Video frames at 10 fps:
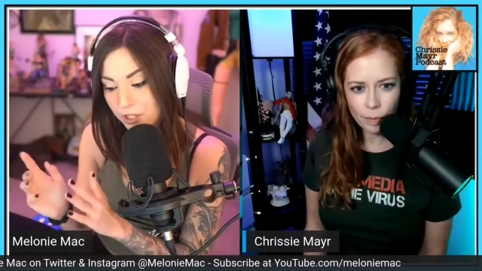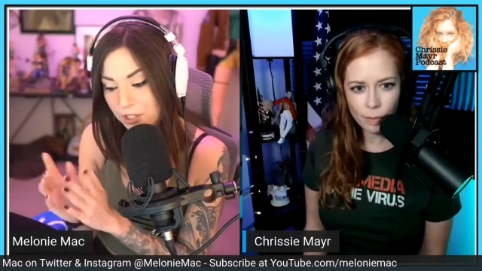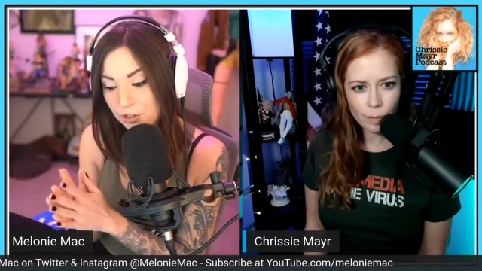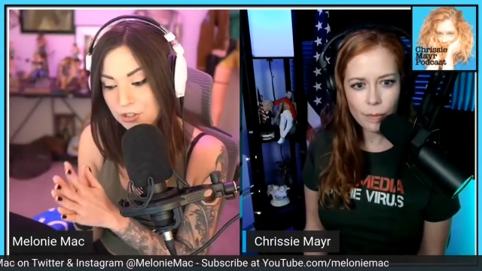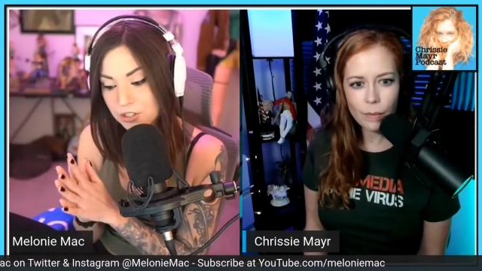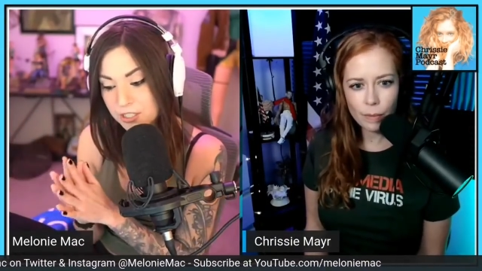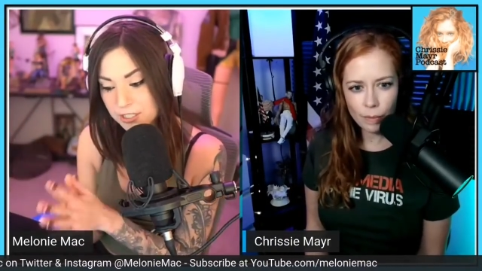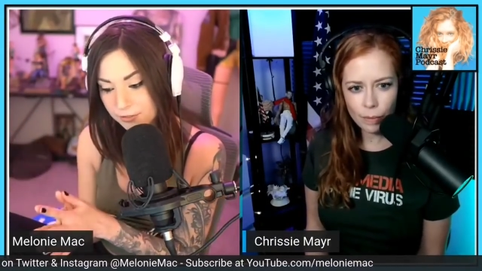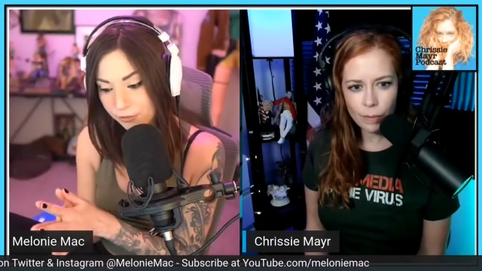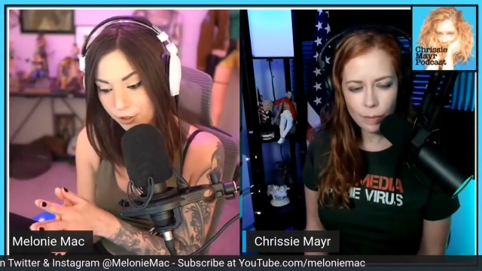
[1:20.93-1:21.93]
Speaker 1: But here's the
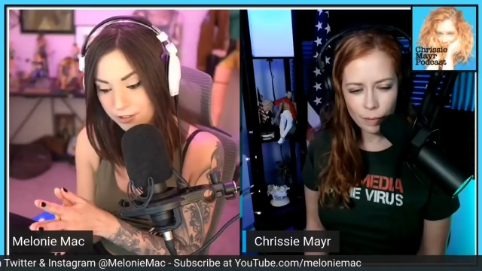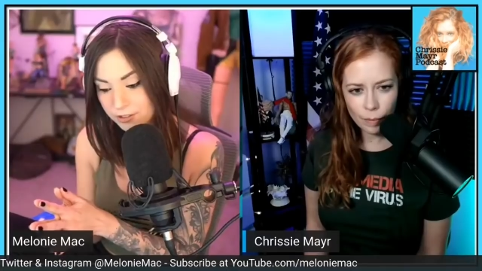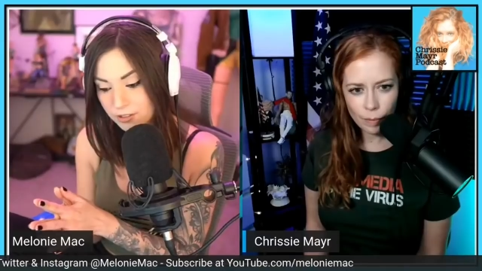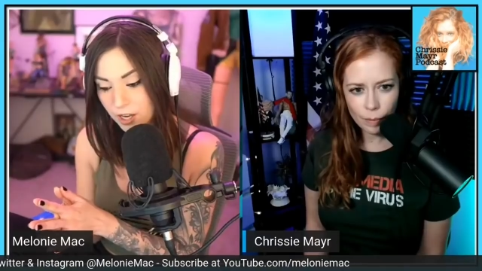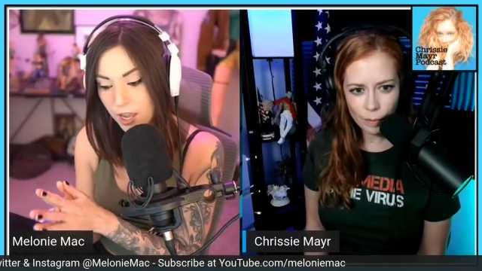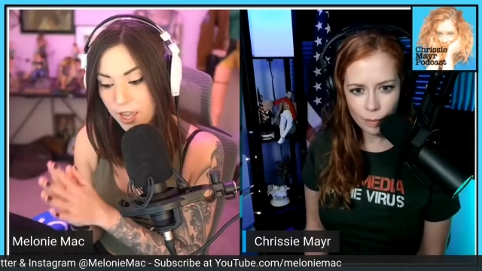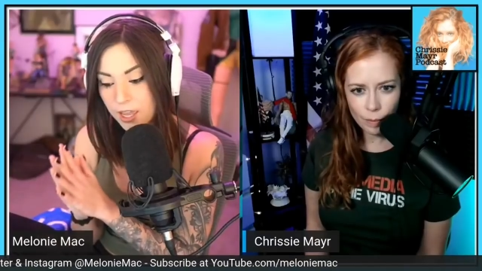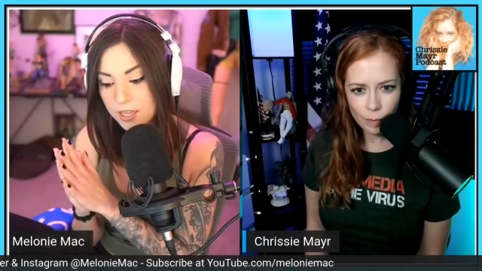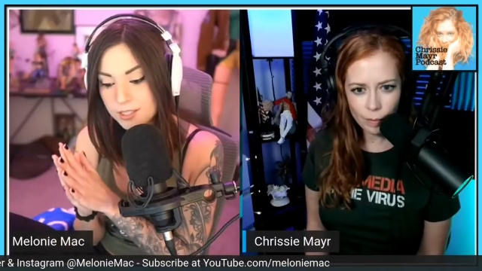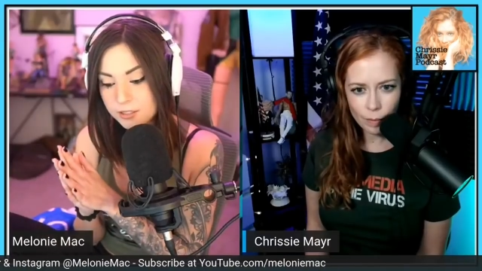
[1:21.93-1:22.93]
difference,
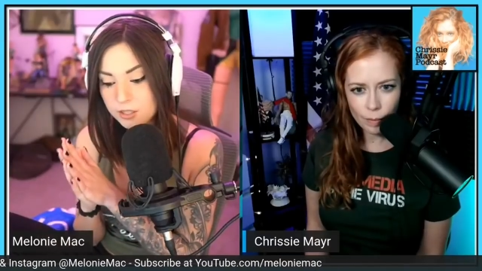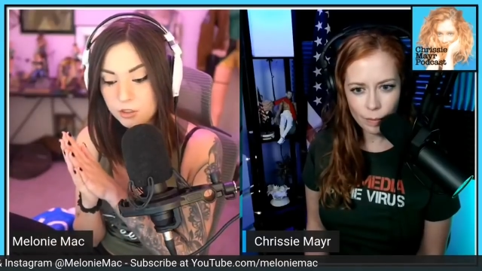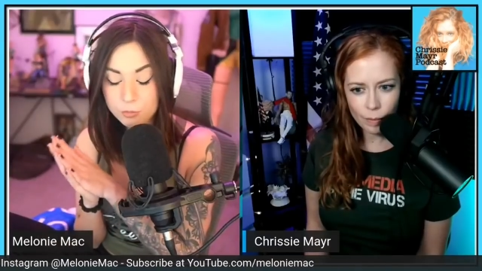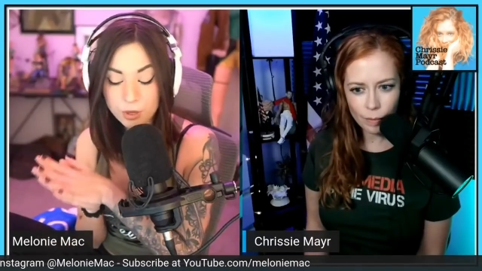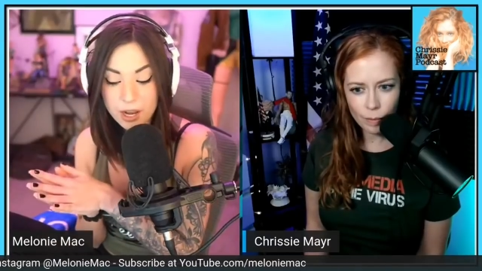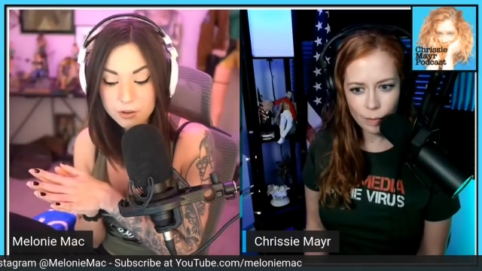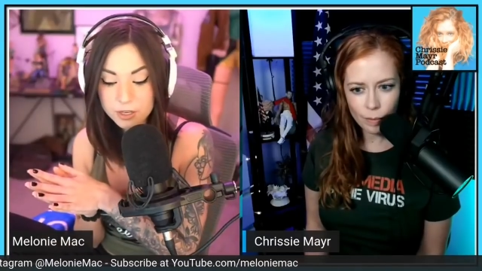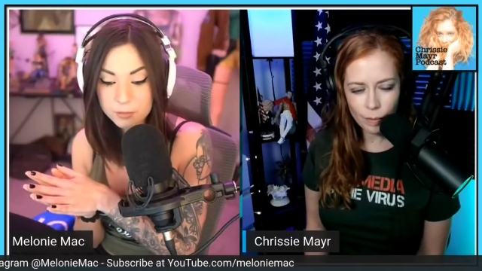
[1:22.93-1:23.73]
is the brown